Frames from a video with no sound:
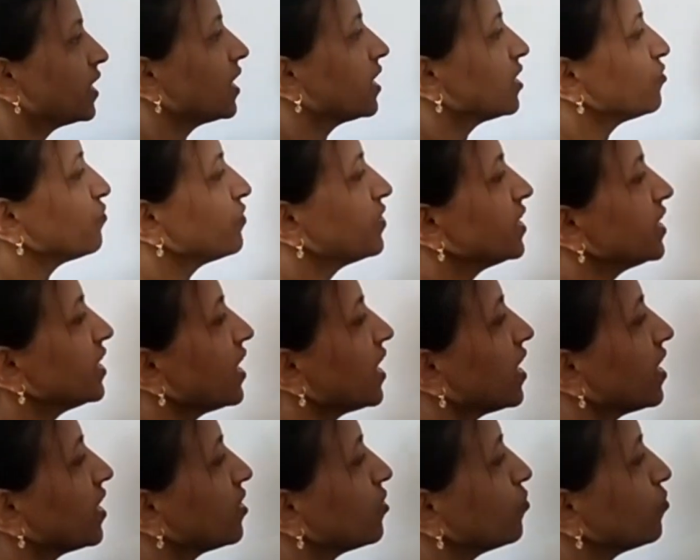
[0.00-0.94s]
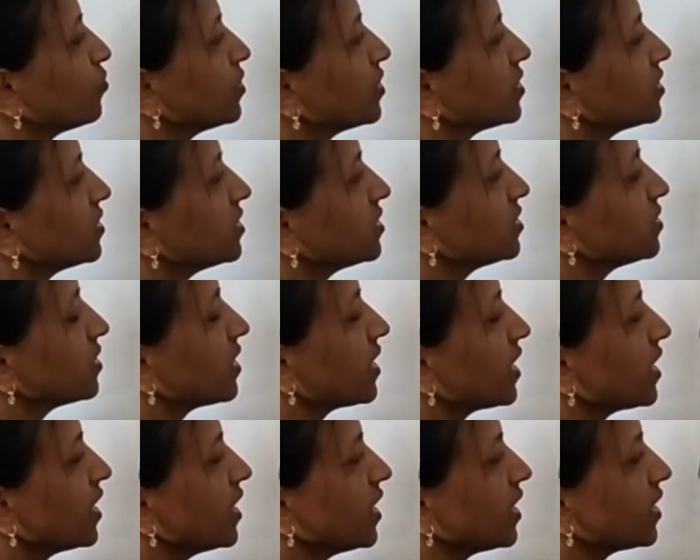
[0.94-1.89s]
and we are doing this
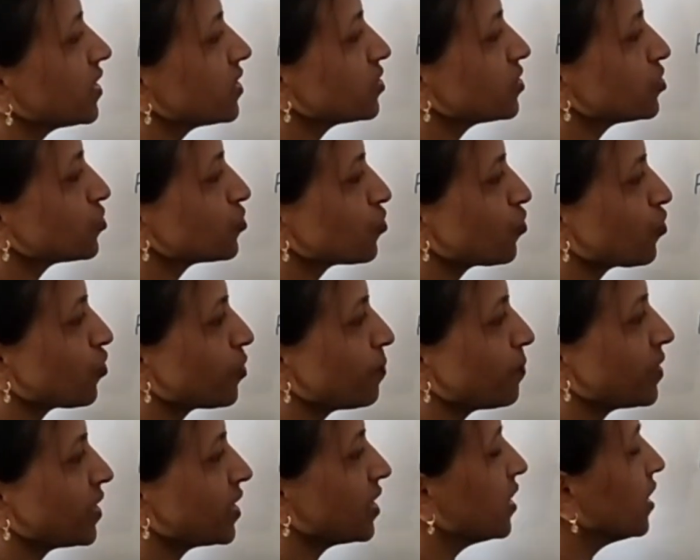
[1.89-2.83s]
A X O R B.